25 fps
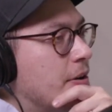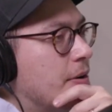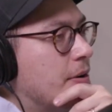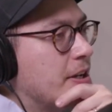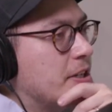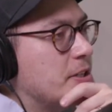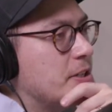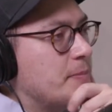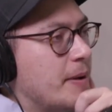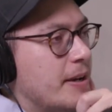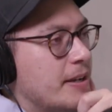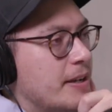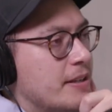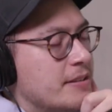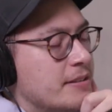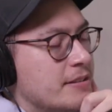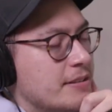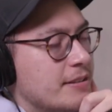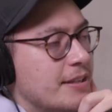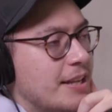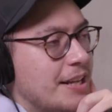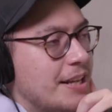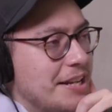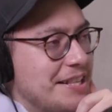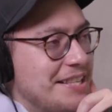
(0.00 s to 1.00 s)

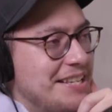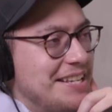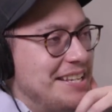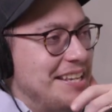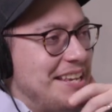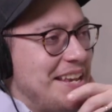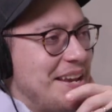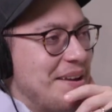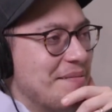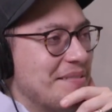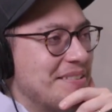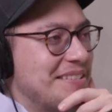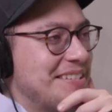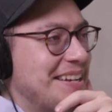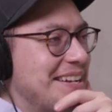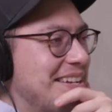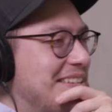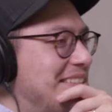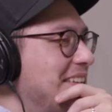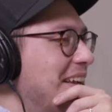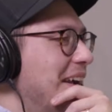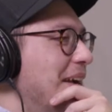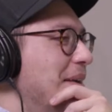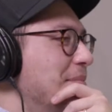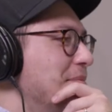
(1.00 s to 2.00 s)
expect getting these cameras
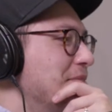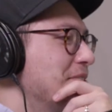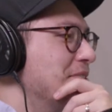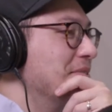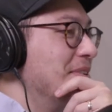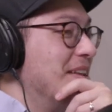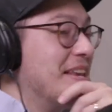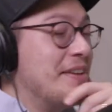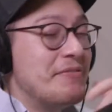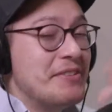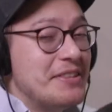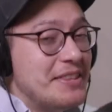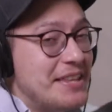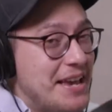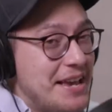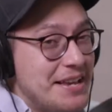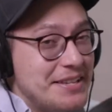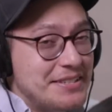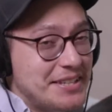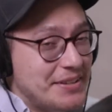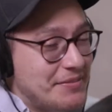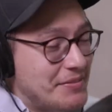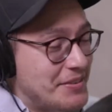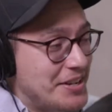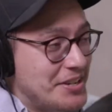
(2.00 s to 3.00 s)
anytime soon. Even the
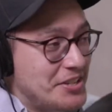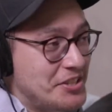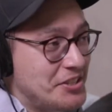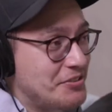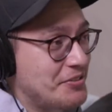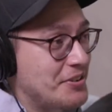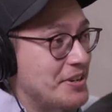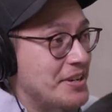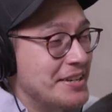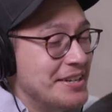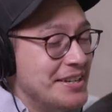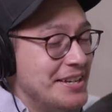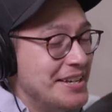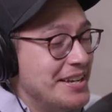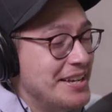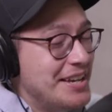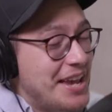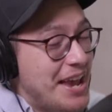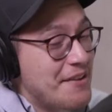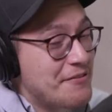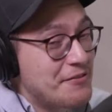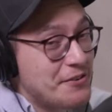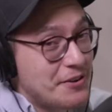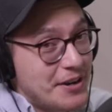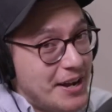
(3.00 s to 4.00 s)
A7S III.
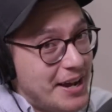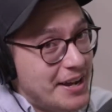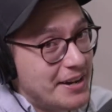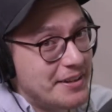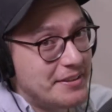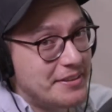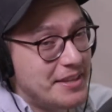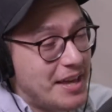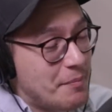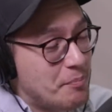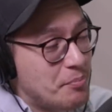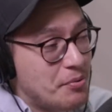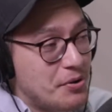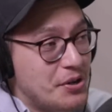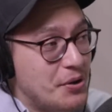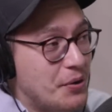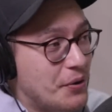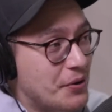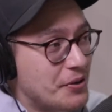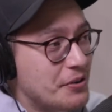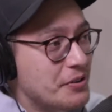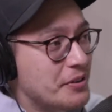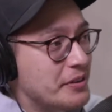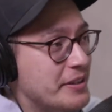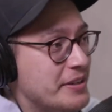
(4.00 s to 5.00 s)
If you're not on that
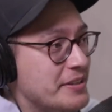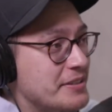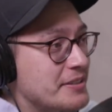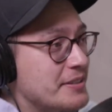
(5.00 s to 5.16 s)
pre-order list,